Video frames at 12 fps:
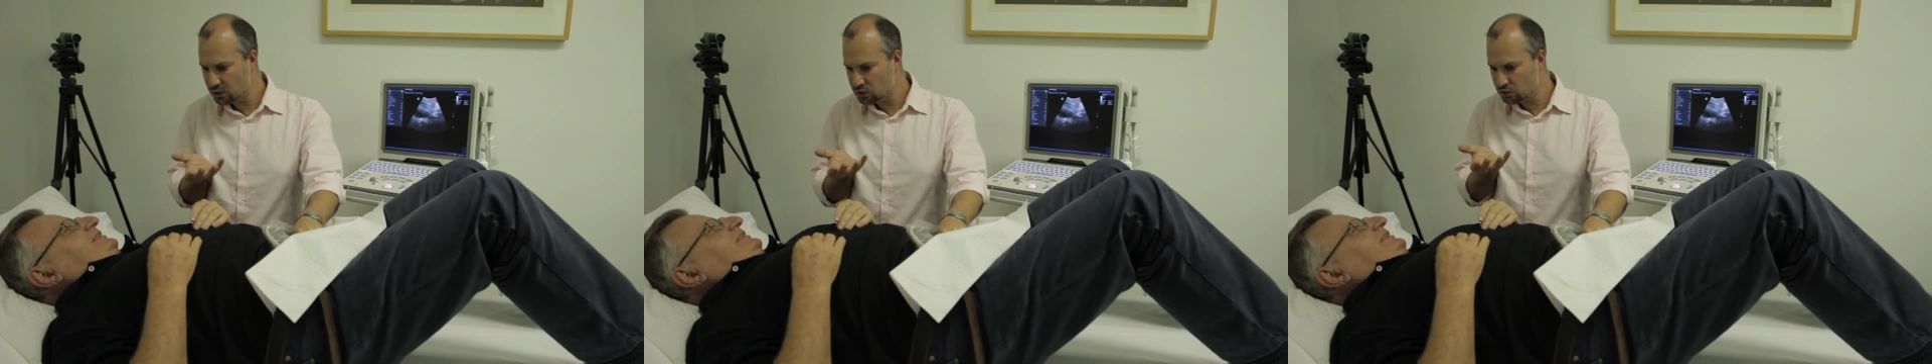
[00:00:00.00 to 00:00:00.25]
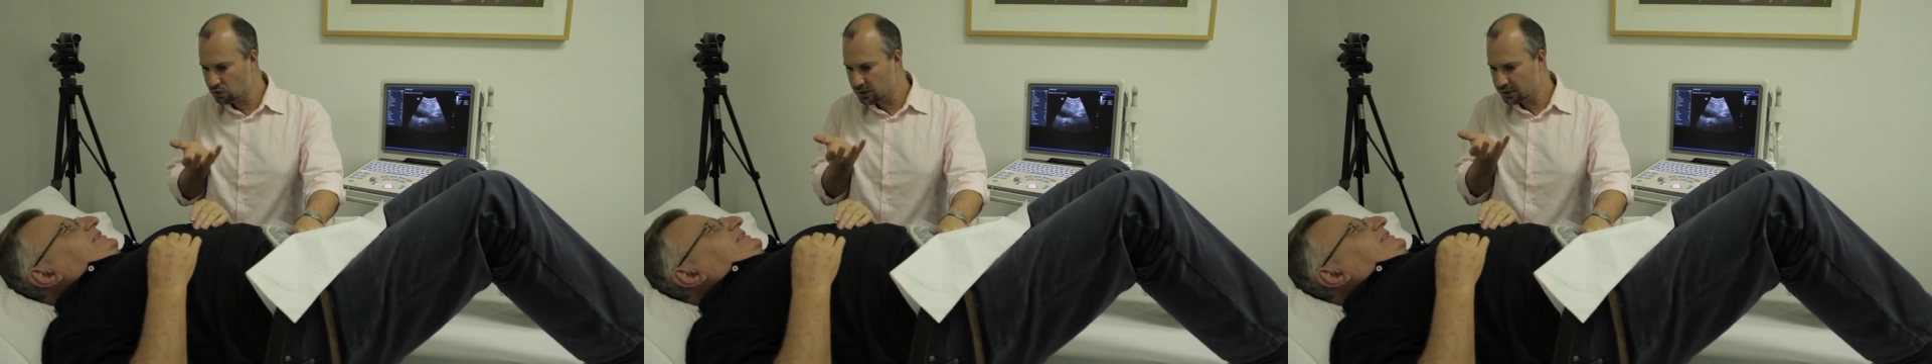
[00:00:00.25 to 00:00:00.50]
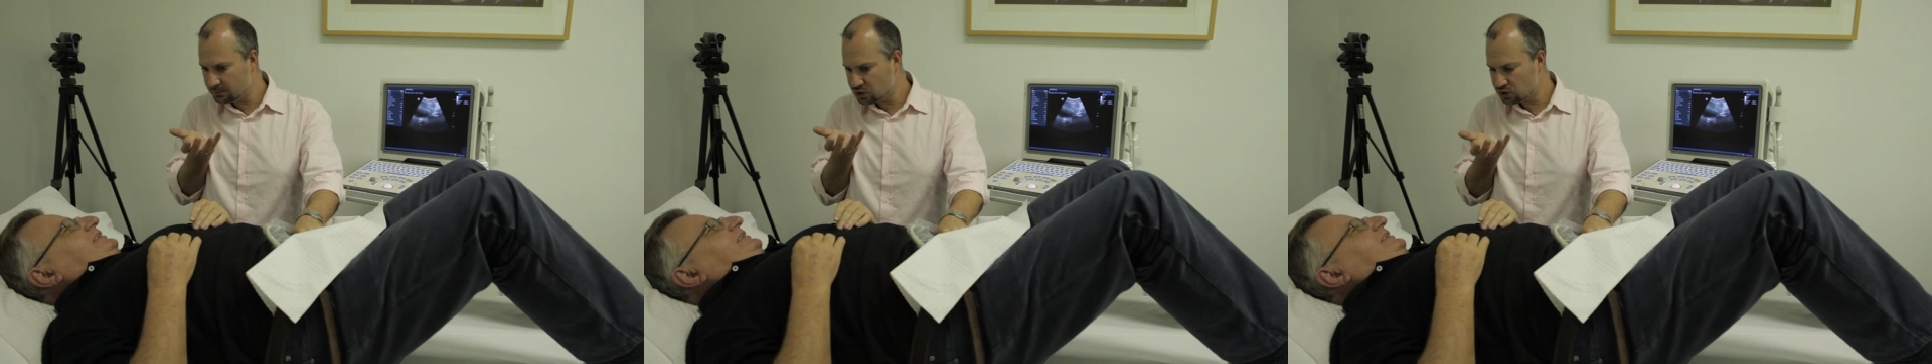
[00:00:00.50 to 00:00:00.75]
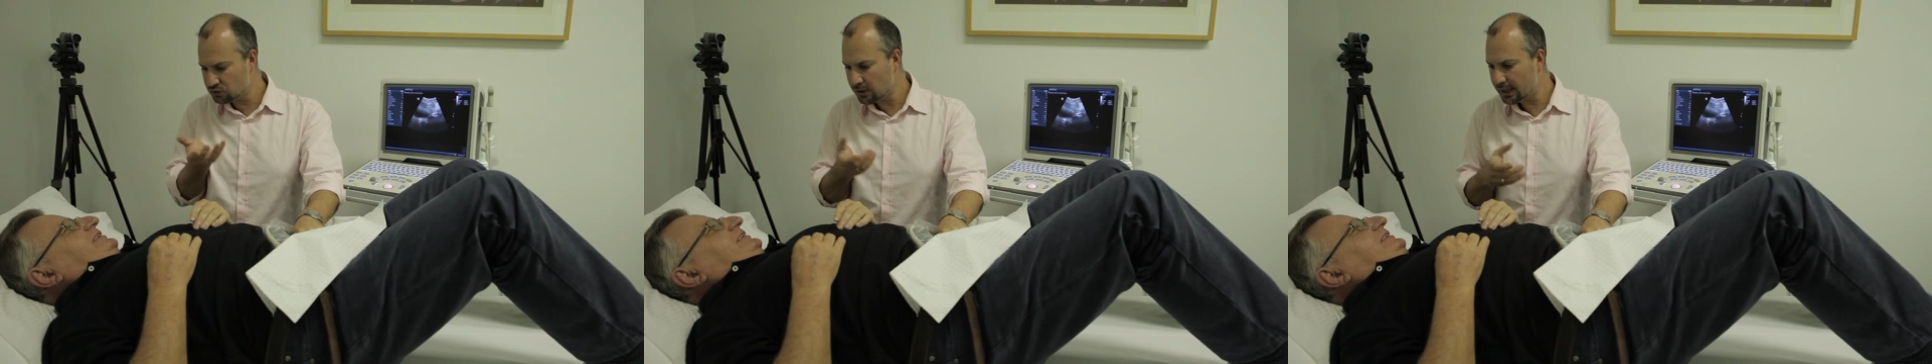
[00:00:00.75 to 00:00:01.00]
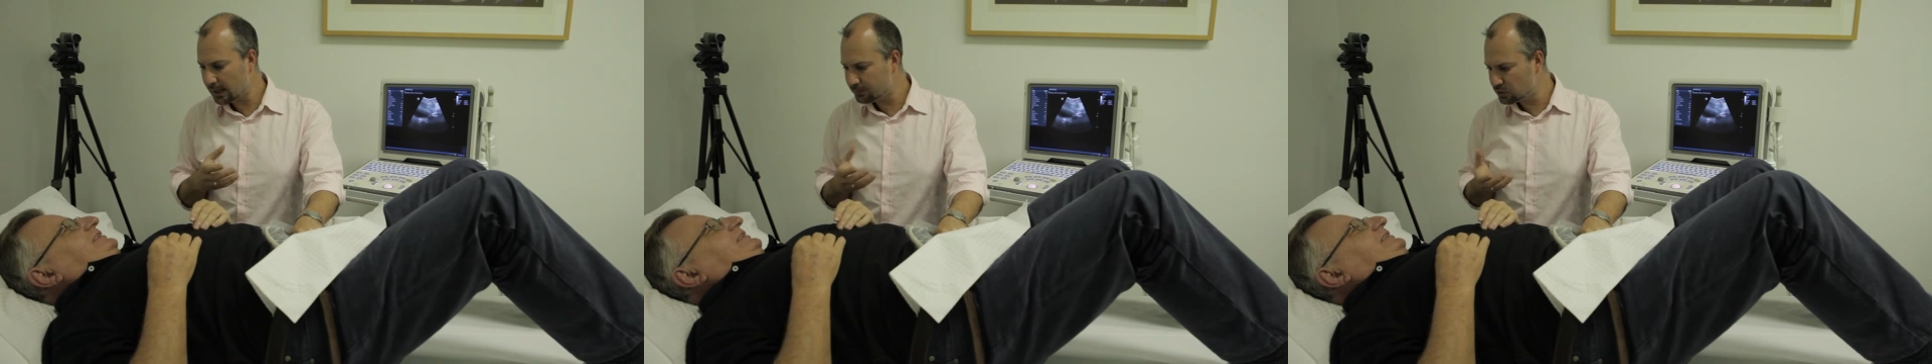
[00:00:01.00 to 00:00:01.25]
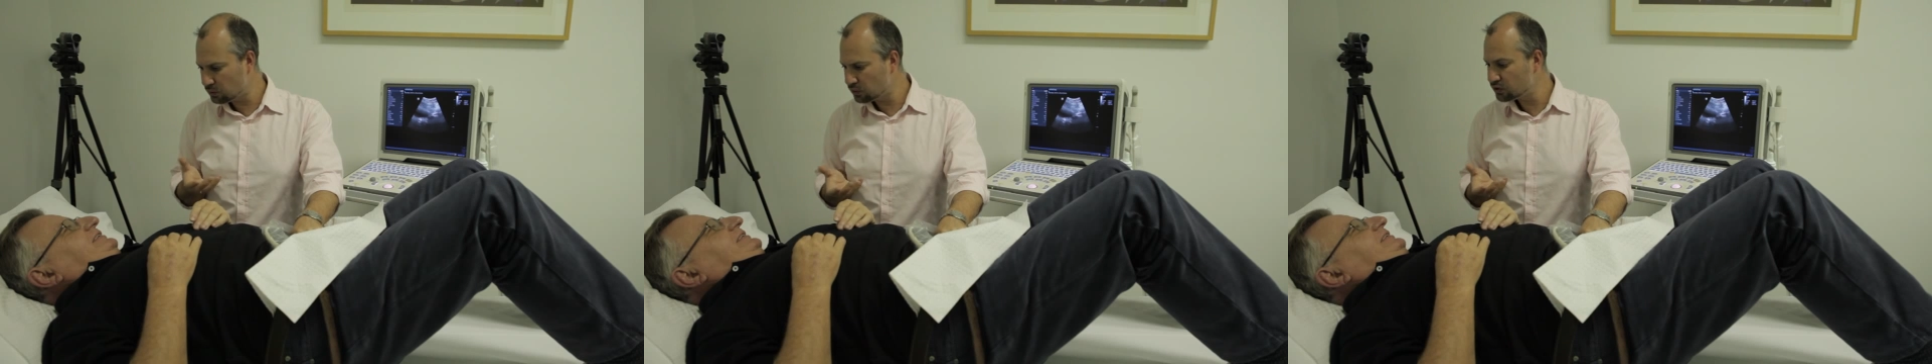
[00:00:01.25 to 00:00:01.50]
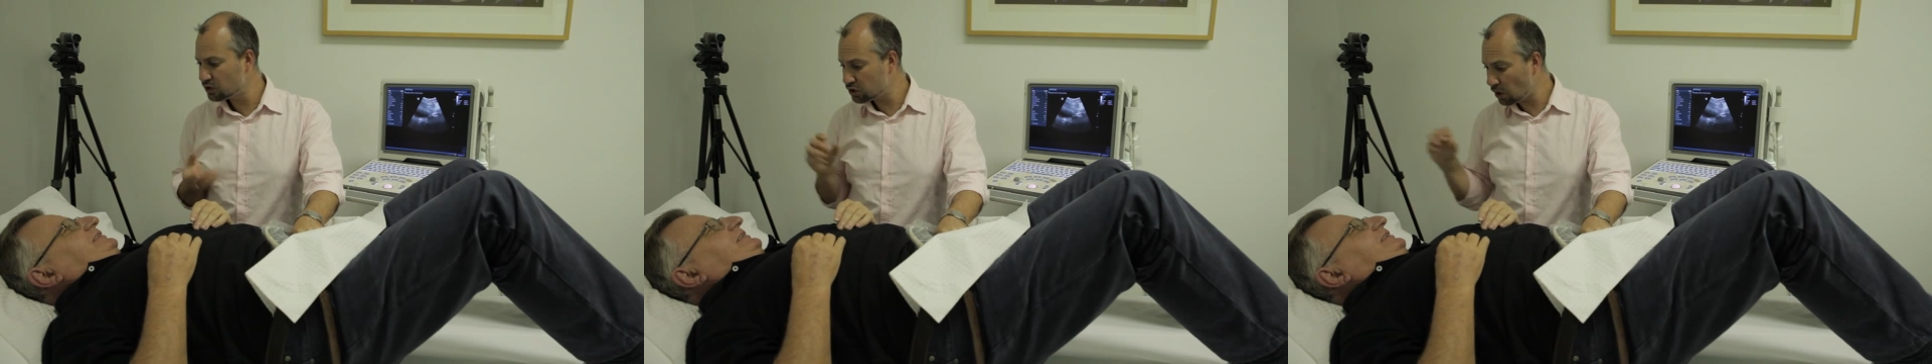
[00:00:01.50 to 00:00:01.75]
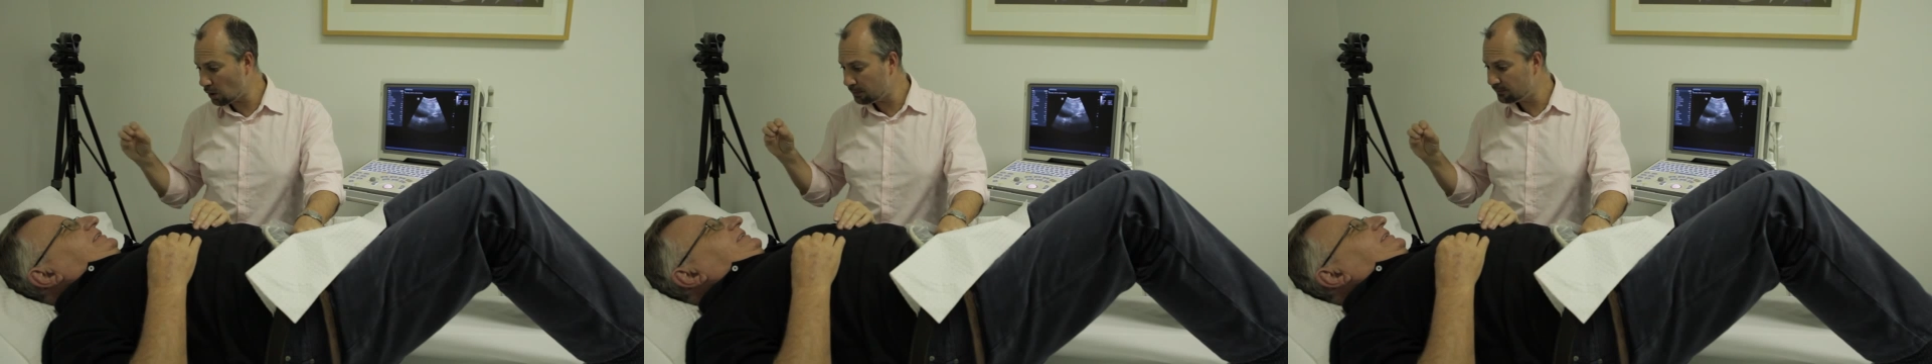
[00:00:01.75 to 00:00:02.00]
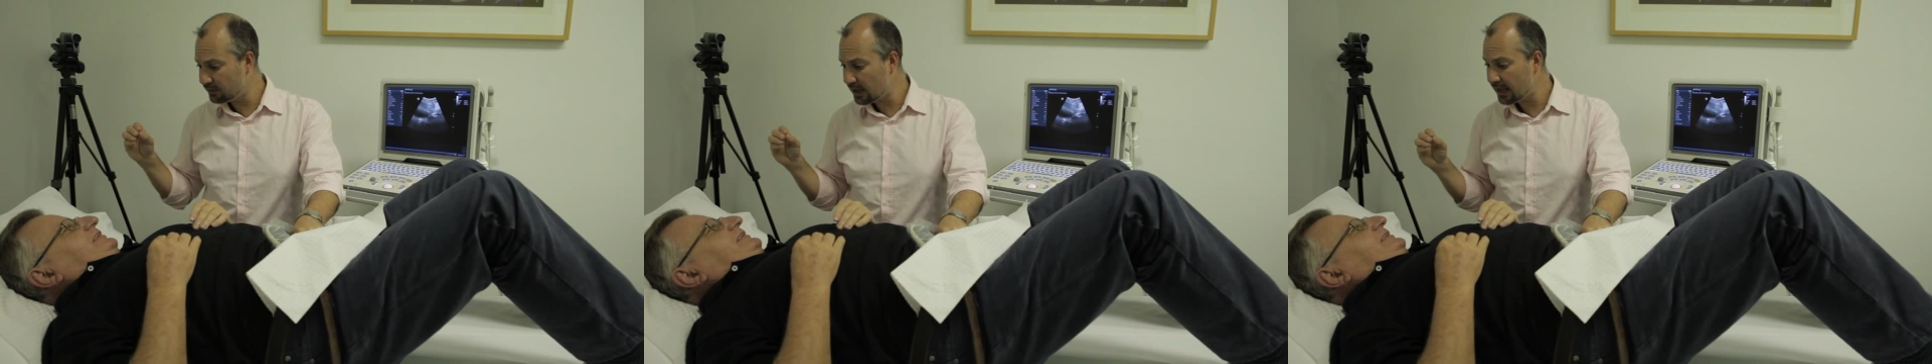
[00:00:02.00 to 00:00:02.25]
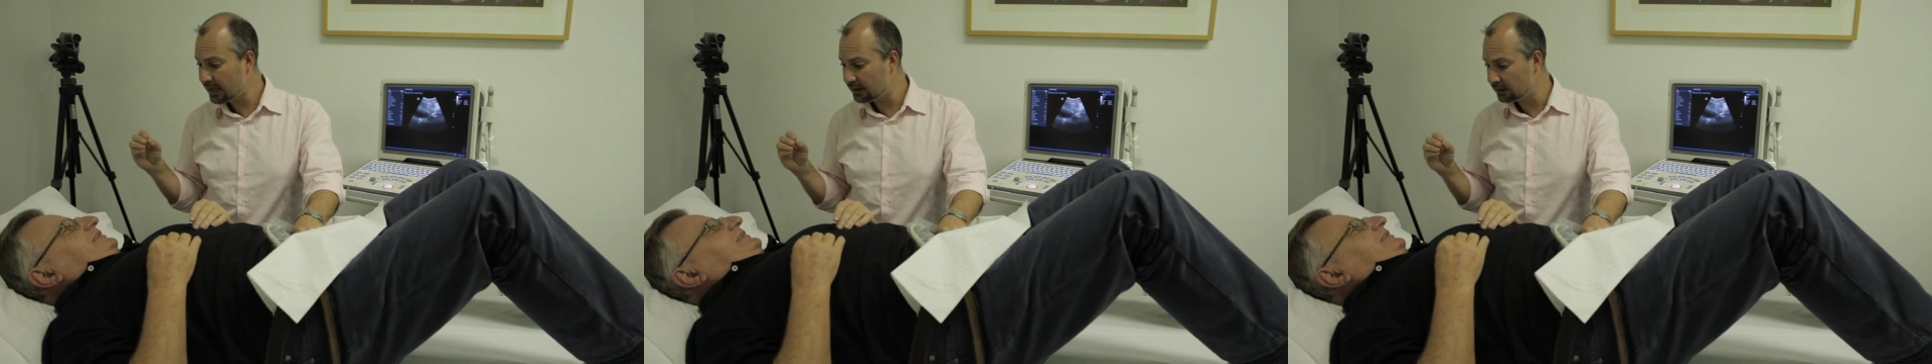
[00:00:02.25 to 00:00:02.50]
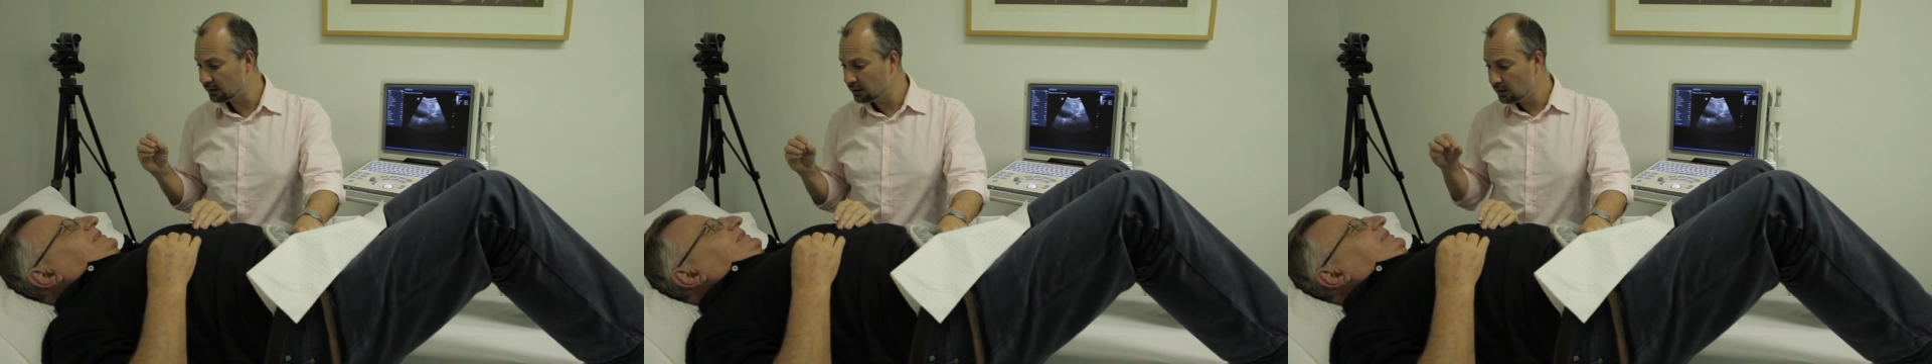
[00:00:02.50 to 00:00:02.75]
drawing them straight up towards the top of your head.